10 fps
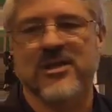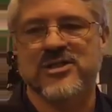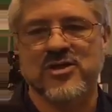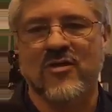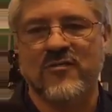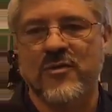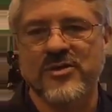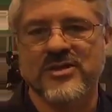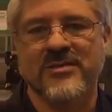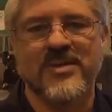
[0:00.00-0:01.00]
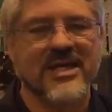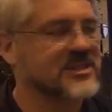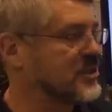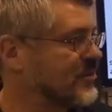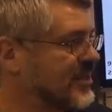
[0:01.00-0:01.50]
It's sulfur-reducing
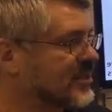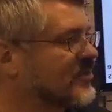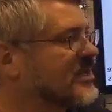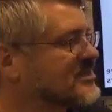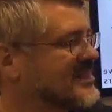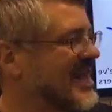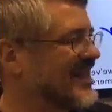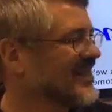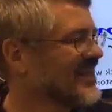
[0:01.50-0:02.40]
bacteria creates that.